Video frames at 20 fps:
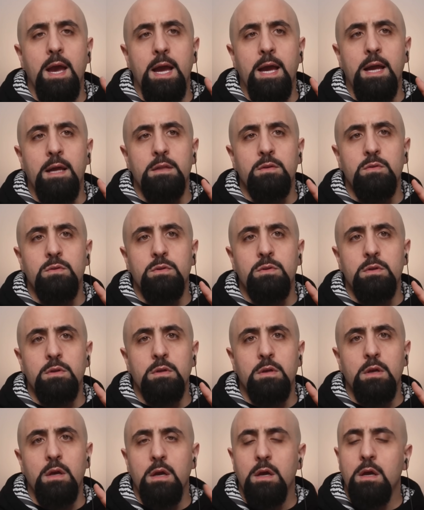And
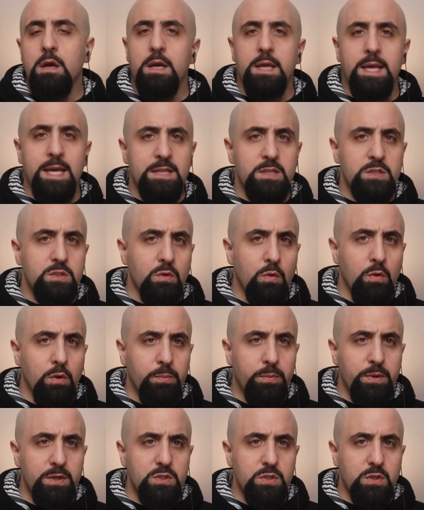against all
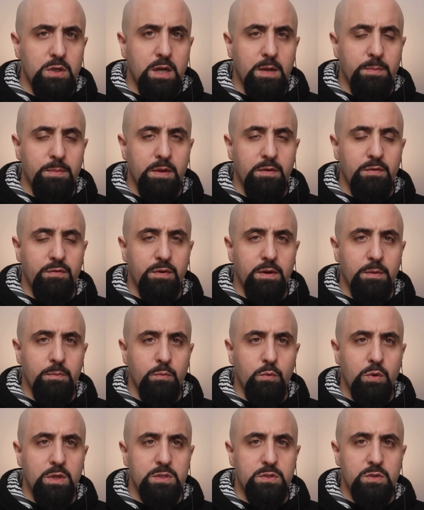pressure coming
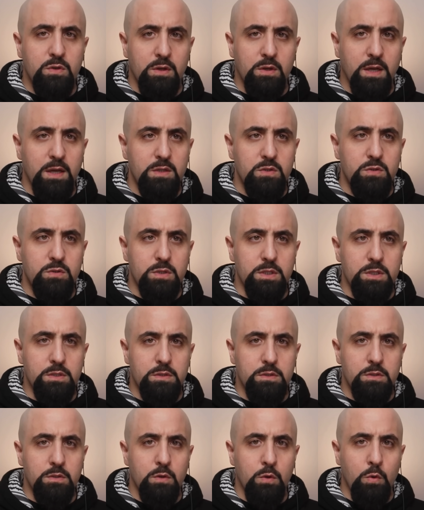from Western
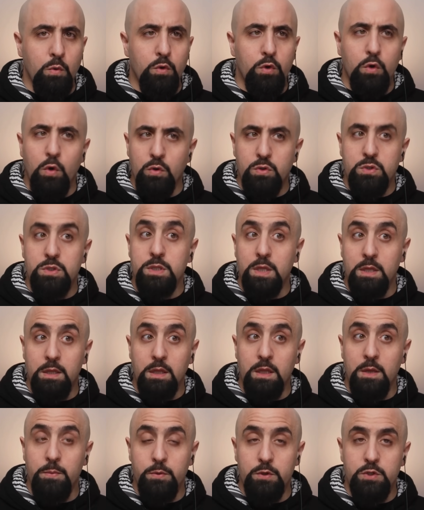countries who were
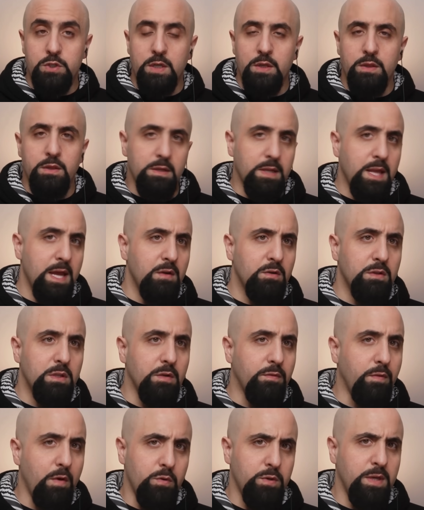constantly pushing the
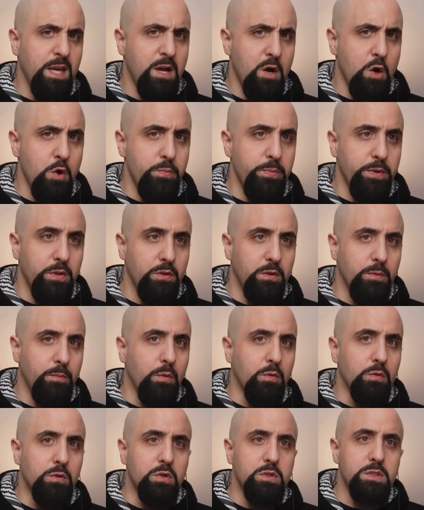narrative. Oh yeah, open the
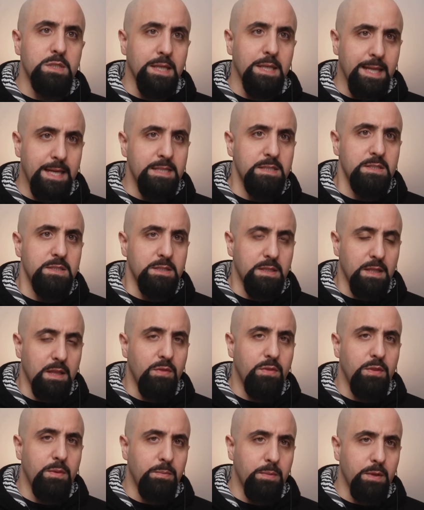borders, let's
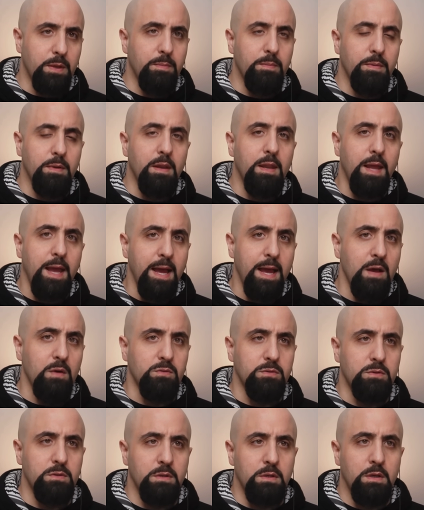let the people
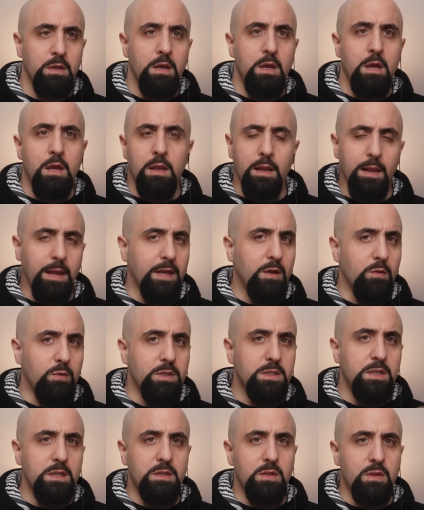out, like
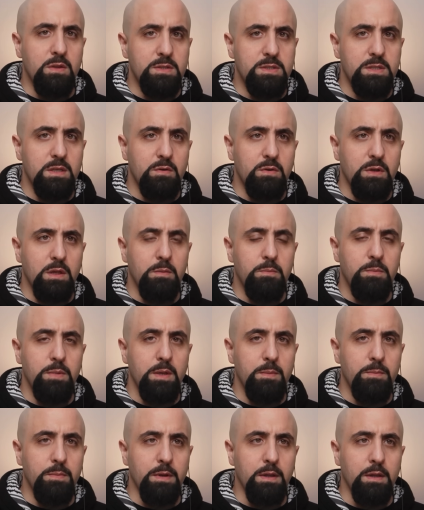we did to the Syrian
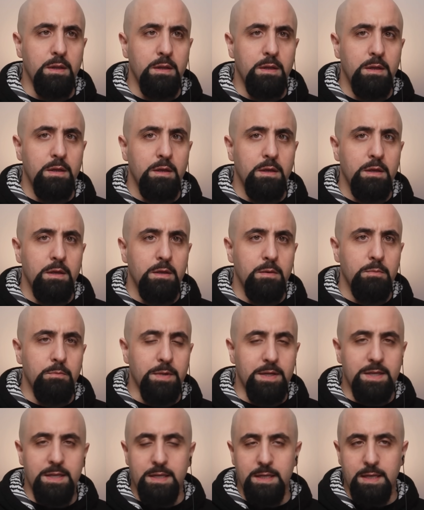people.
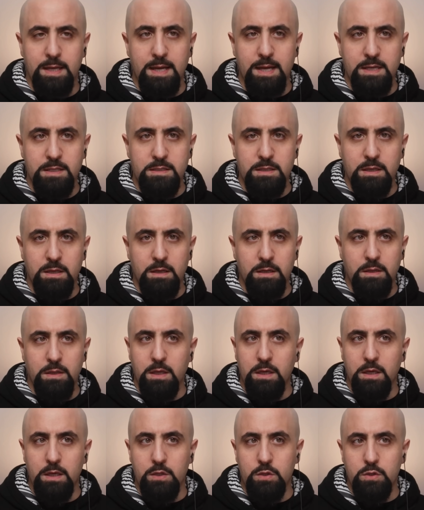But in Gaza,
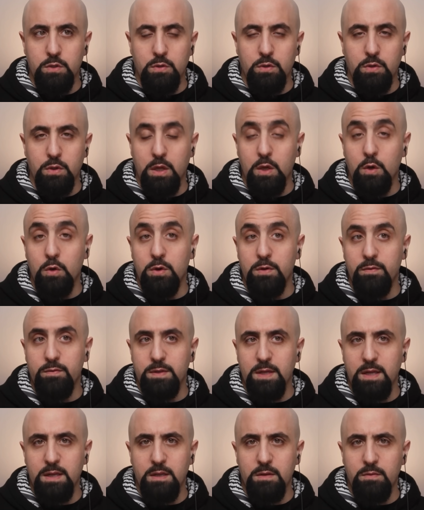they could have
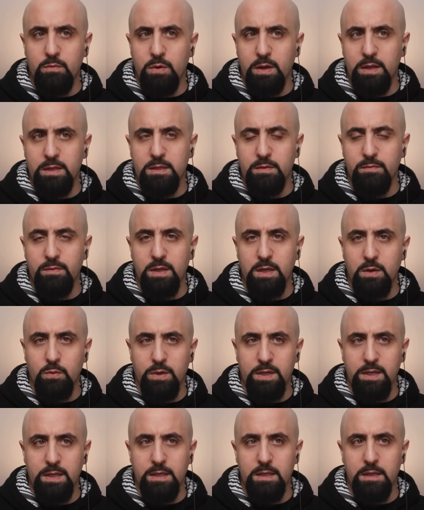done it relatively
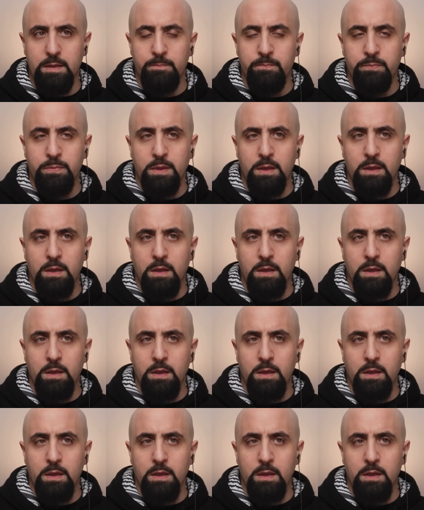quickly.